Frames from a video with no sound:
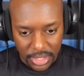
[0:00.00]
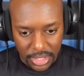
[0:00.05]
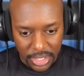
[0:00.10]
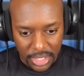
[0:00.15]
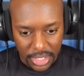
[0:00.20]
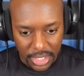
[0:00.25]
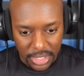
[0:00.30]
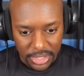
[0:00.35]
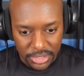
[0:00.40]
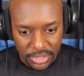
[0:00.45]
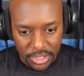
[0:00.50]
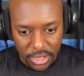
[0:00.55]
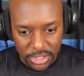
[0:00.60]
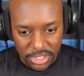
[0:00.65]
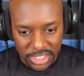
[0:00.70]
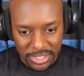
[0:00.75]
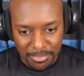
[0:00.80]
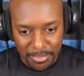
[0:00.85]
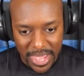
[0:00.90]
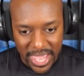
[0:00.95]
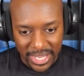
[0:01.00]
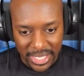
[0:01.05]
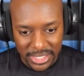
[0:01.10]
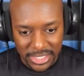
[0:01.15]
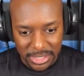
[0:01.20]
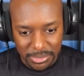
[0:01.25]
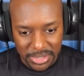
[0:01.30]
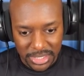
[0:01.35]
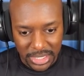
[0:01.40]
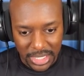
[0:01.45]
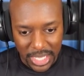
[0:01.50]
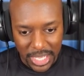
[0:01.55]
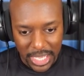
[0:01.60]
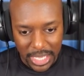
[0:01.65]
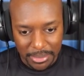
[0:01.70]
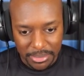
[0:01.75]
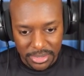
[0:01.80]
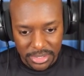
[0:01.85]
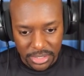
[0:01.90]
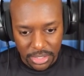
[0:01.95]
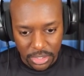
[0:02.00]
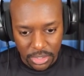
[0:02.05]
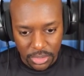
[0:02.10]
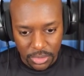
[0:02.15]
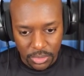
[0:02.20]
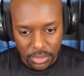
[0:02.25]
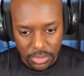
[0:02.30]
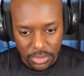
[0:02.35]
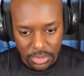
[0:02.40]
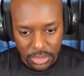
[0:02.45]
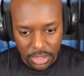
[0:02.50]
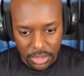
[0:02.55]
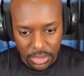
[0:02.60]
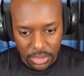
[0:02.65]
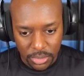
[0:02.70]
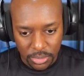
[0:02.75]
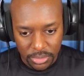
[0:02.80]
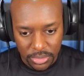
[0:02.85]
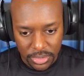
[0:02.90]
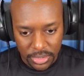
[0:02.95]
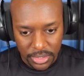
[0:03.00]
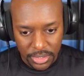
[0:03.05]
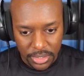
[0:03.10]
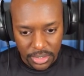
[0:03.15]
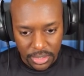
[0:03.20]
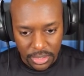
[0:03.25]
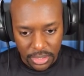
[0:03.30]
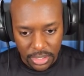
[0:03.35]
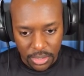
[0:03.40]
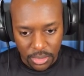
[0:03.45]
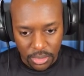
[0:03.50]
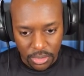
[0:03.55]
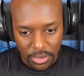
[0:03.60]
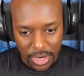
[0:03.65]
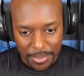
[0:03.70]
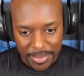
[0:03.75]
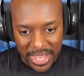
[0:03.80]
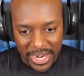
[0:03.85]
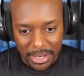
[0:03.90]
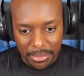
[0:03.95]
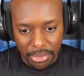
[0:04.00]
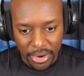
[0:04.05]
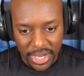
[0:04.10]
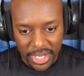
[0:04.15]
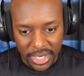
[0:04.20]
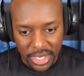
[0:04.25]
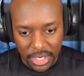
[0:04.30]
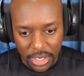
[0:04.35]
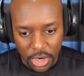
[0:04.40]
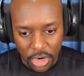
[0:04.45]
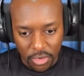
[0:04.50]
And let's start smacking some slimes. Oh crap, I didn't bring any